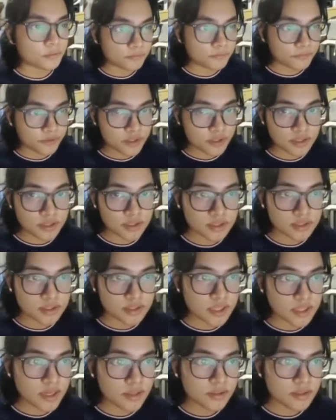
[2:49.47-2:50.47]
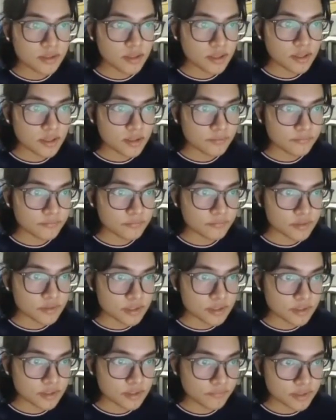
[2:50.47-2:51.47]
first, then the
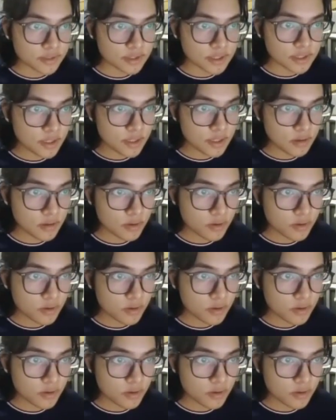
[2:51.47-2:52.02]
visiting,